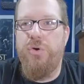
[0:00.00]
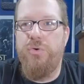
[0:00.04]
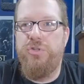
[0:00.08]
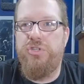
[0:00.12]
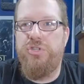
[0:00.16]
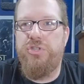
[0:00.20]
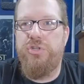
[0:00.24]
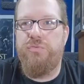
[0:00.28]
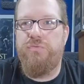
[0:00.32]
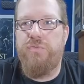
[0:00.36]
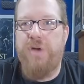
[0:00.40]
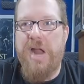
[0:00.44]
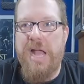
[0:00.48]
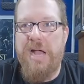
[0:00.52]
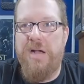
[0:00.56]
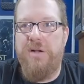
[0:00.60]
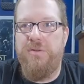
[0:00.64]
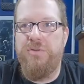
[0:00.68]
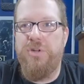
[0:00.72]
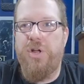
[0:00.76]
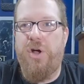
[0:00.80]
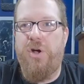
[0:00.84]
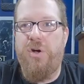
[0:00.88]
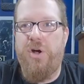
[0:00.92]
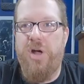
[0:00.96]
ghosts
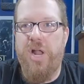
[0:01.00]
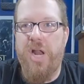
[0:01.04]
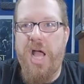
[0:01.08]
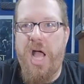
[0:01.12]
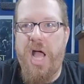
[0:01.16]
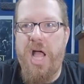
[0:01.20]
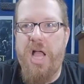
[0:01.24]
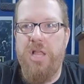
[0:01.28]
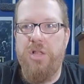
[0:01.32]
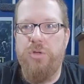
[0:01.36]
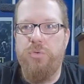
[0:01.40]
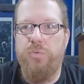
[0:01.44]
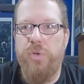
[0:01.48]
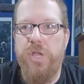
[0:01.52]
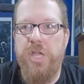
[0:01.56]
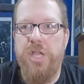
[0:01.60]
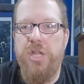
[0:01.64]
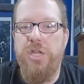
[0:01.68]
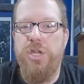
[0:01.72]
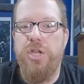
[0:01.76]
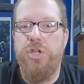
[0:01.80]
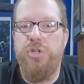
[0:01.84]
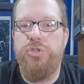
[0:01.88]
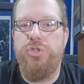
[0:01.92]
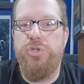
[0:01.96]
around on
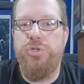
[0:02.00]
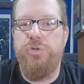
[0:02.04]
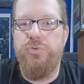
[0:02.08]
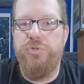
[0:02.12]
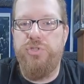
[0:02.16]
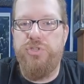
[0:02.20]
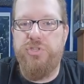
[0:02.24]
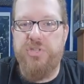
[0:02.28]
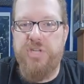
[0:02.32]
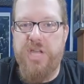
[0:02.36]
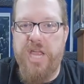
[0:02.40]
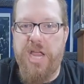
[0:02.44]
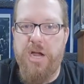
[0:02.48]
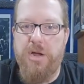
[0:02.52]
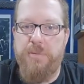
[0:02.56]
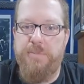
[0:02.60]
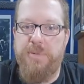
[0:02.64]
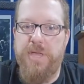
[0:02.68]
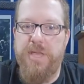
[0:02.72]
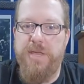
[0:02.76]
Halloween to scare